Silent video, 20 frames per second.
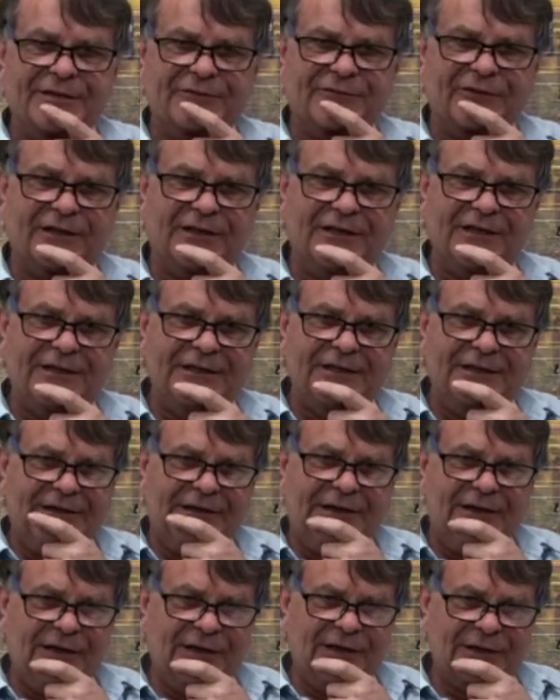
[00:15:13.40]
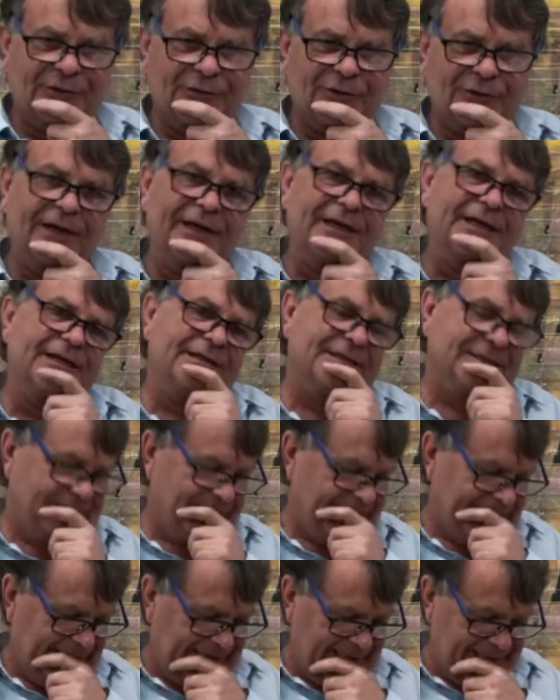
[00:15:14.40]
a crane.
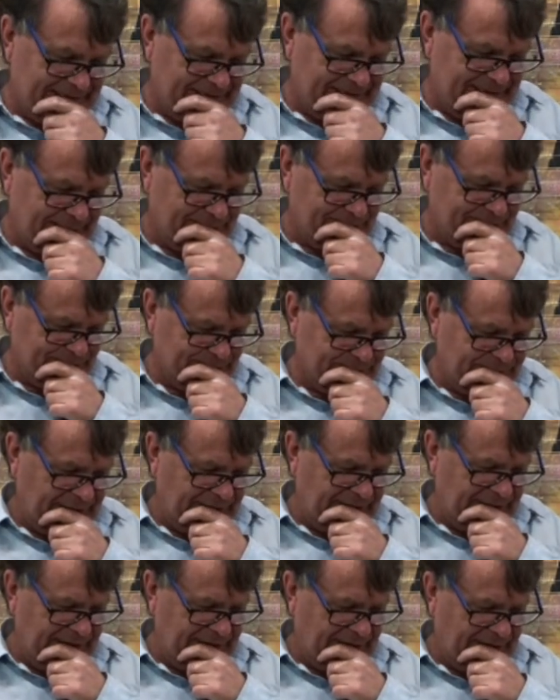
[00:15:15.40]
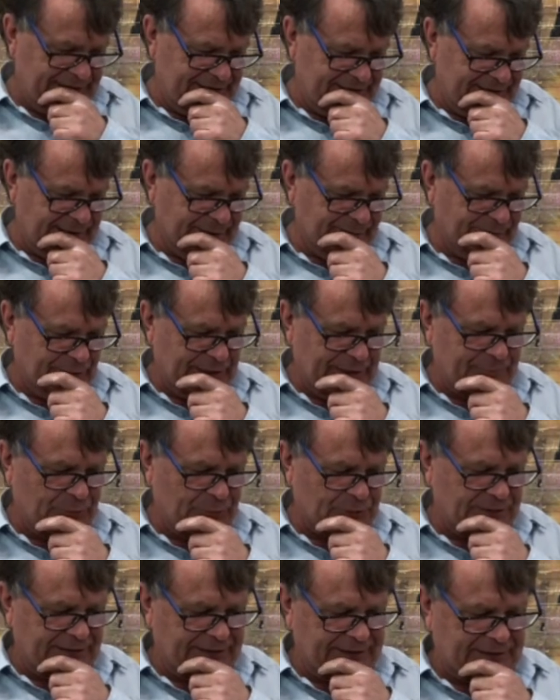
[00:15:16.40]
And then I deliberately put
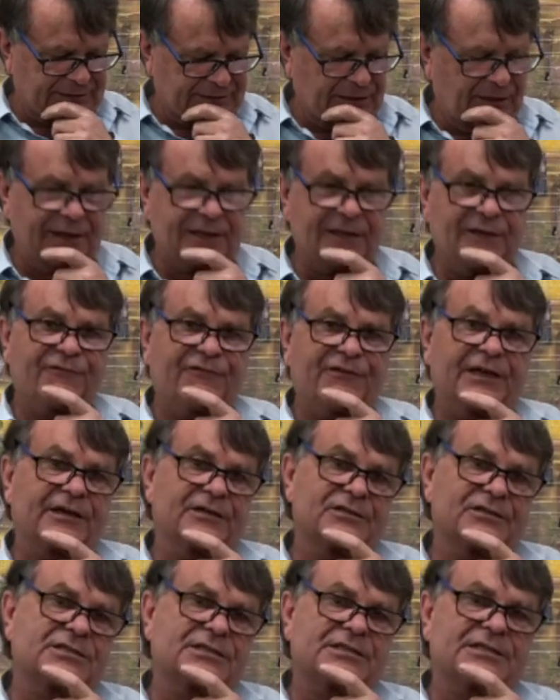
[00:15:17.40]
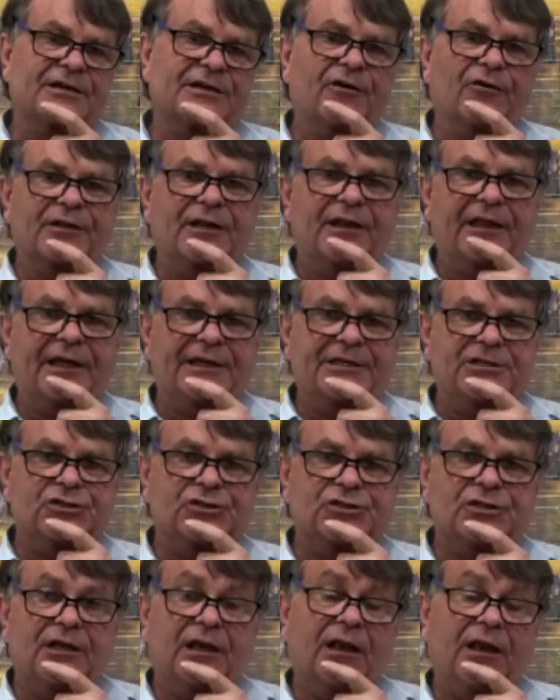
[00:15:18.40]
a little tiny figure sitting on a
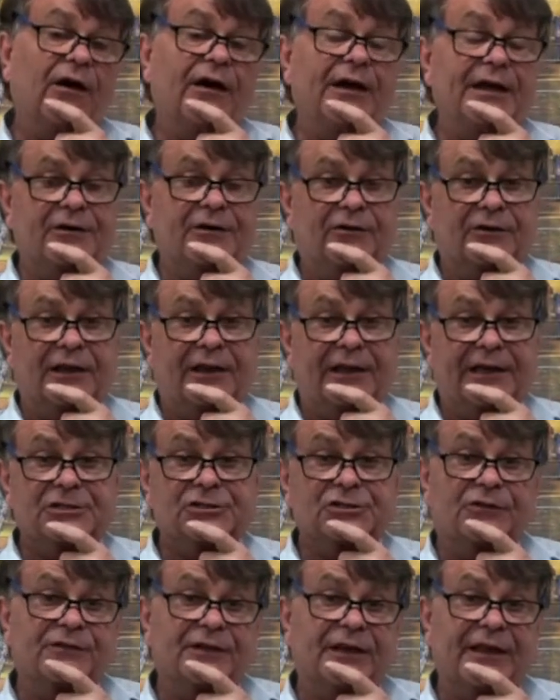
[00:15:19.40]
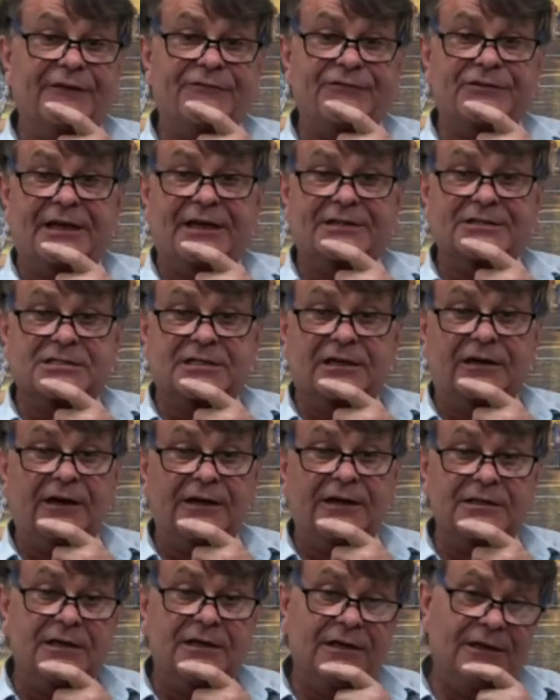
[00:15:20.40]
ledge, lying on a ledge on the left-hand side.
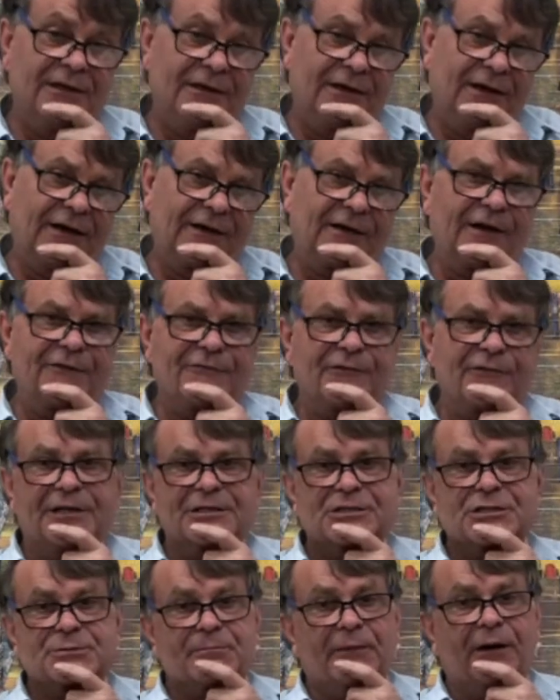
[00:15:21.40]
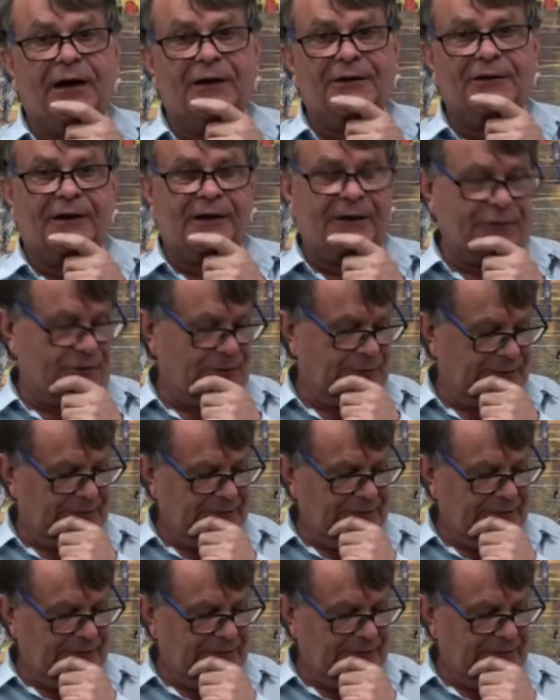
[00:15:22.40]
And I smiled and I thought,